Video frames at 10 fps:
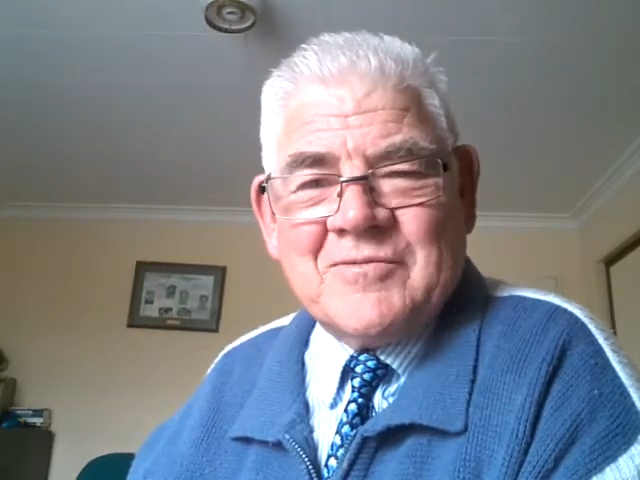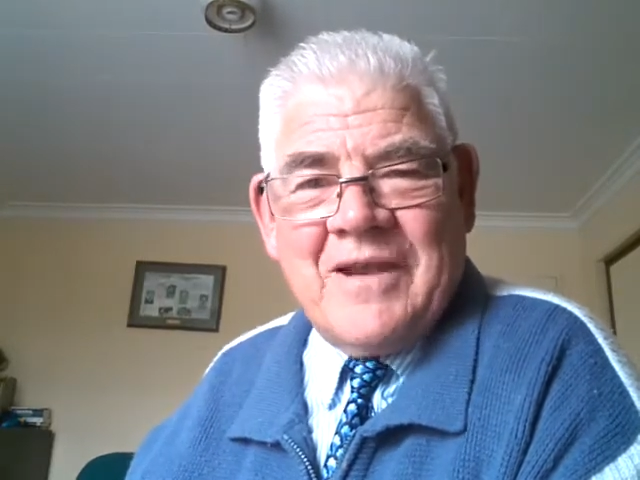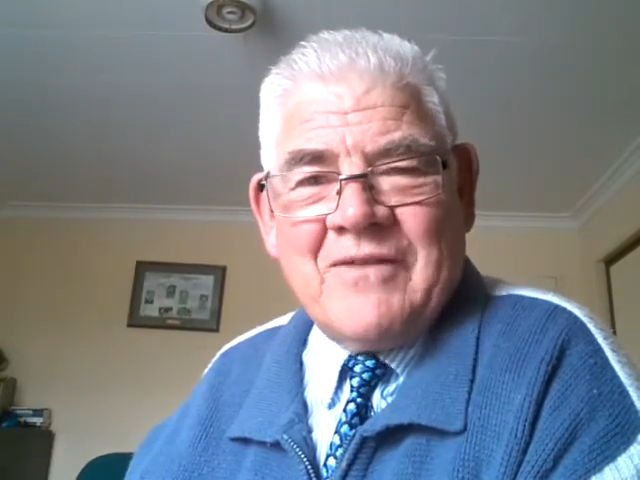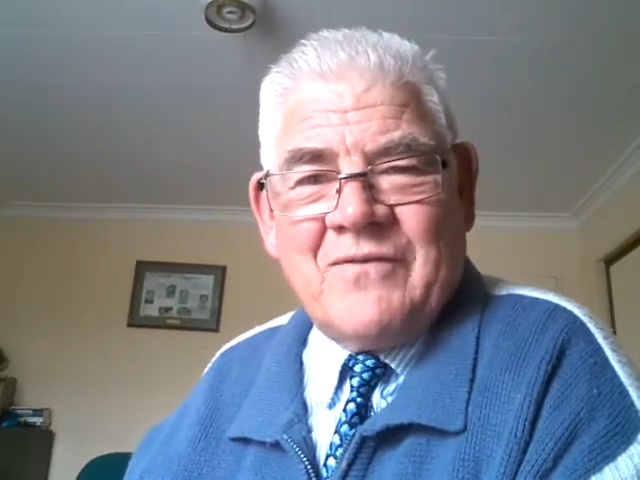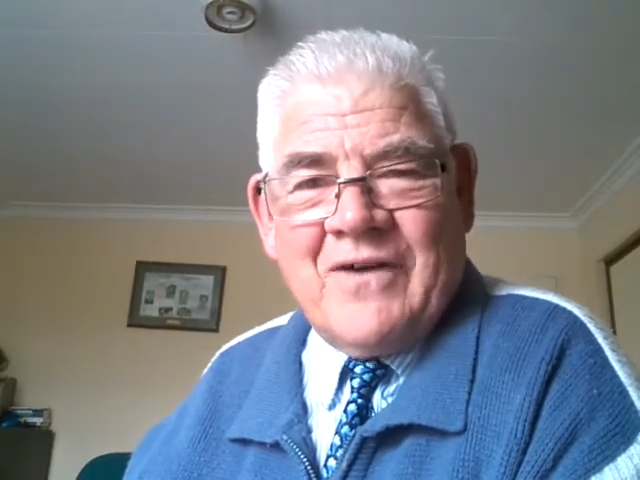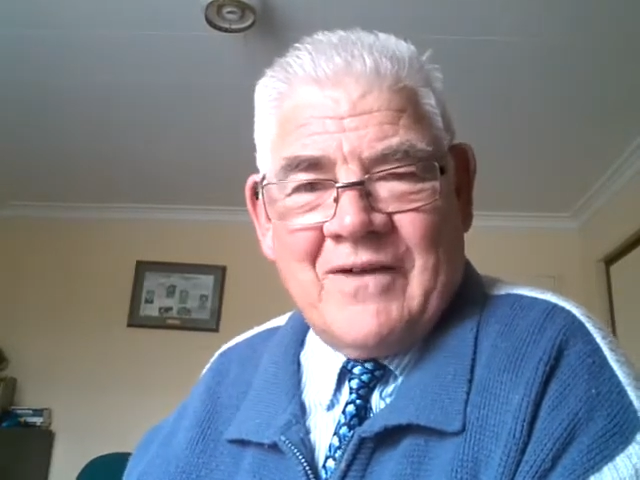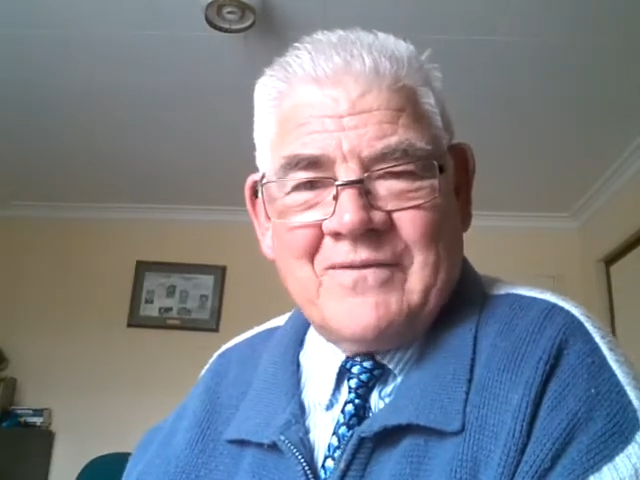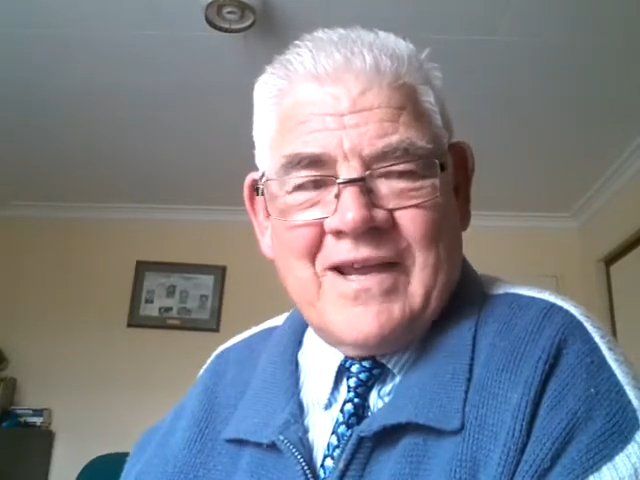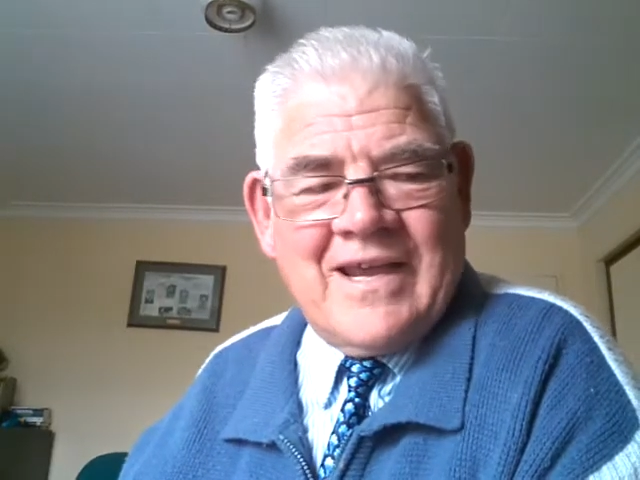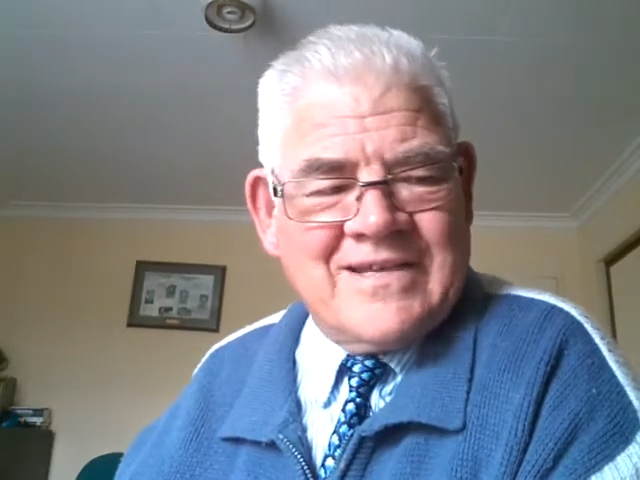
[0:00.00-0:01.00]
spent
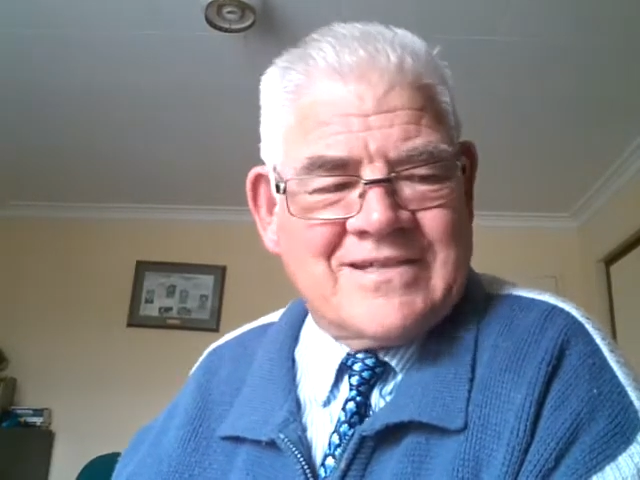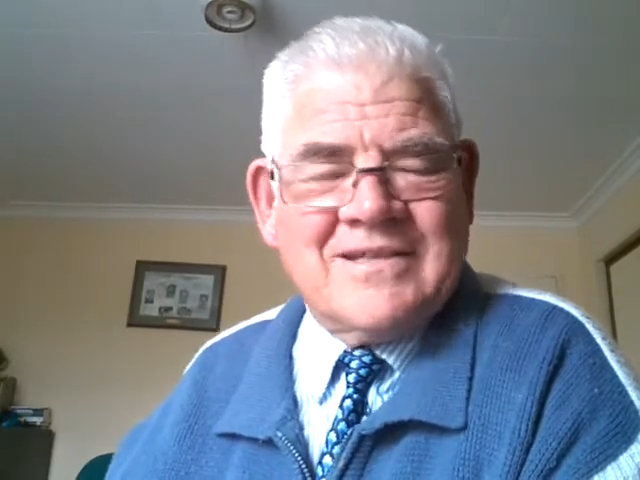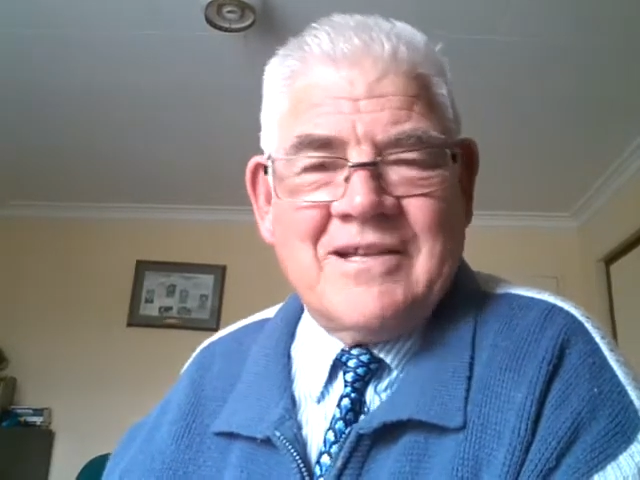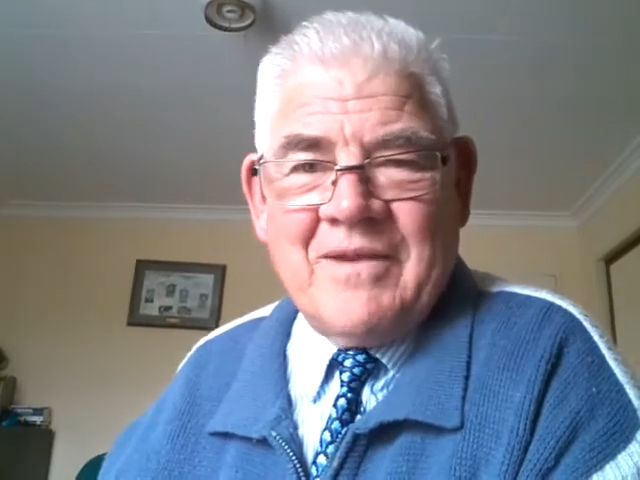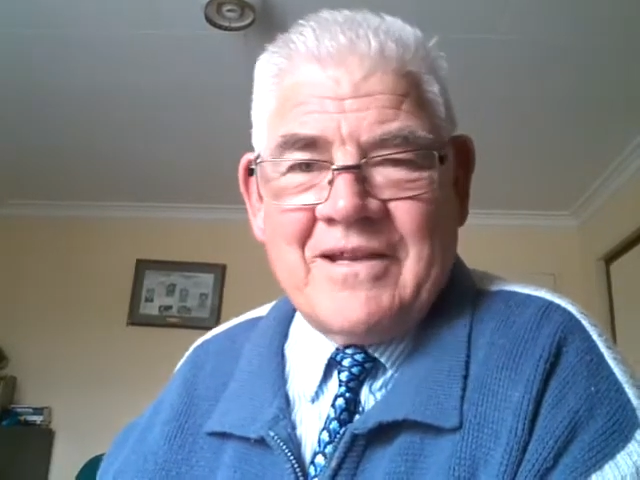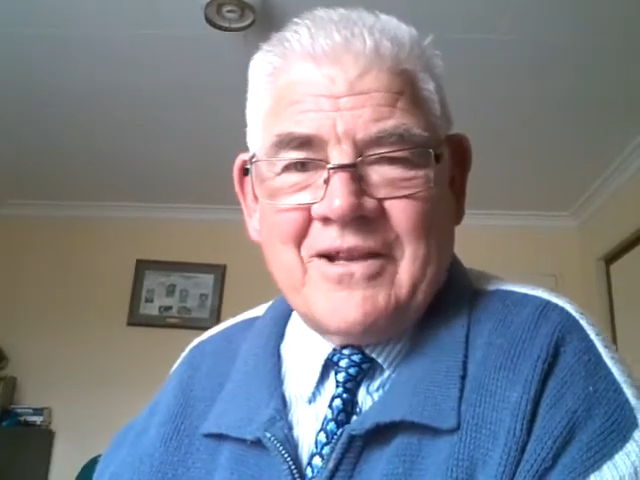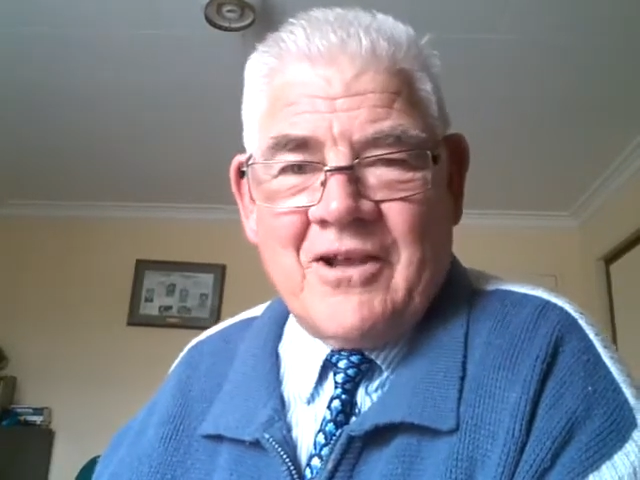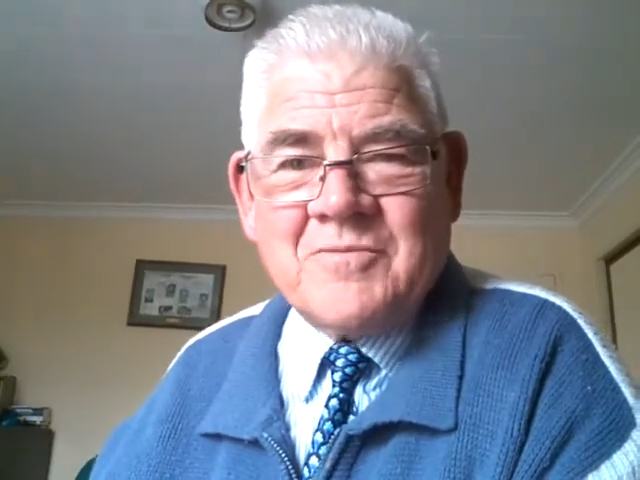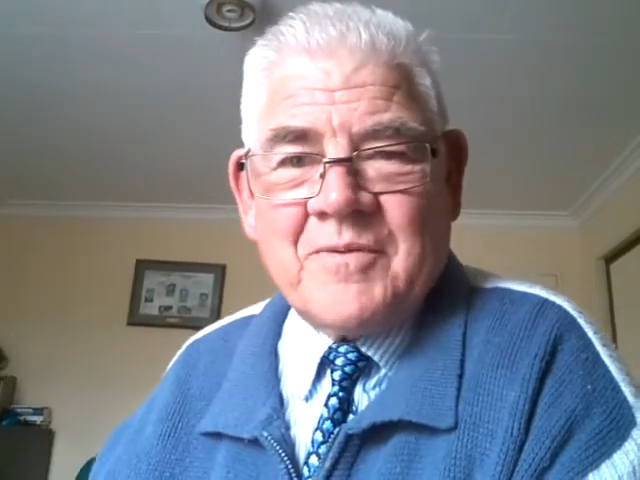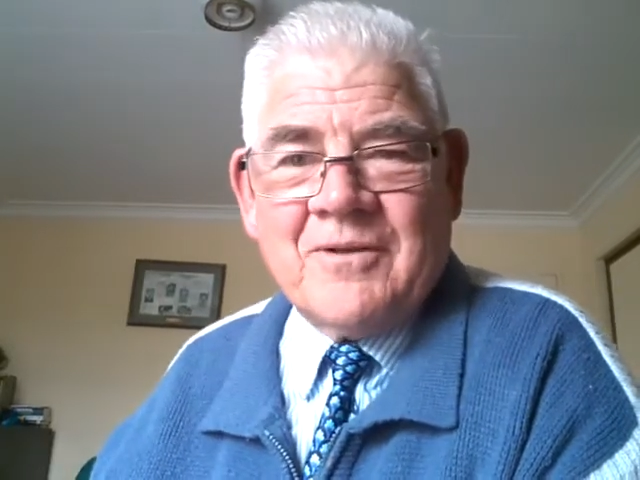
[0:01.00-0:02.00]
5 days in a mental
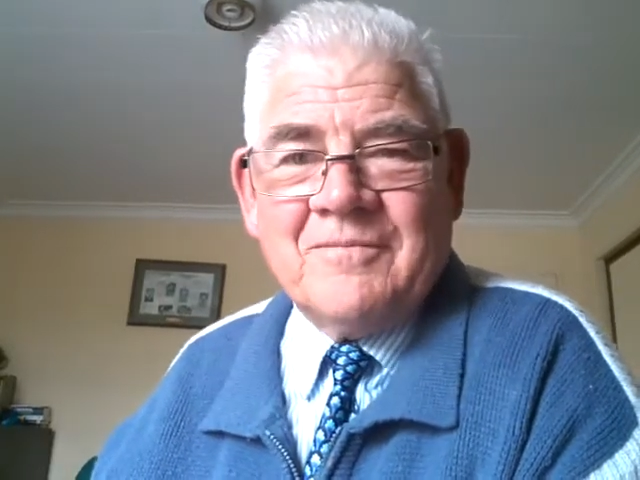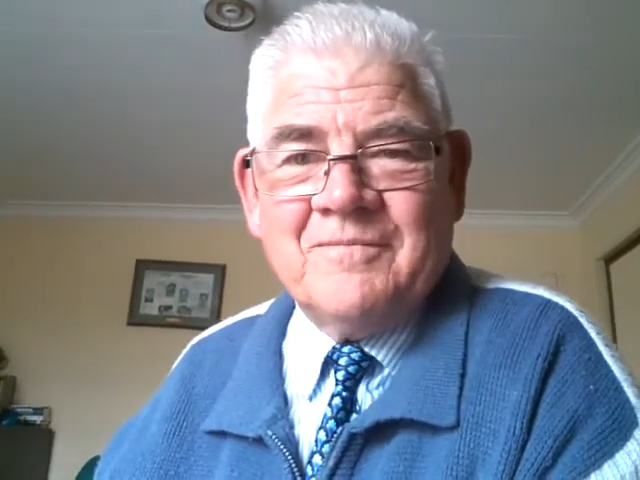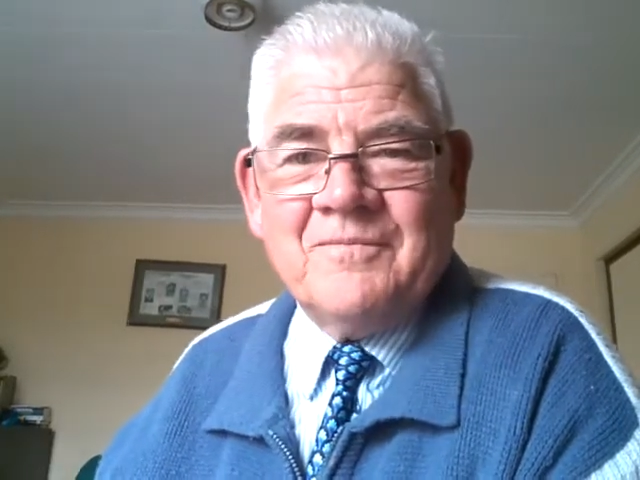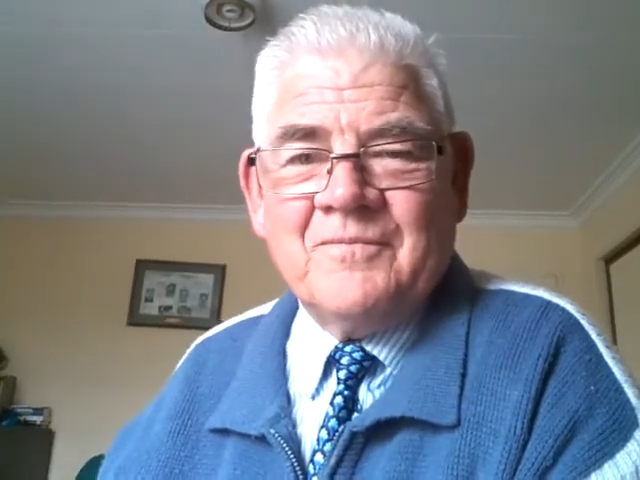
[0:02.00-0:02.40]
hospital.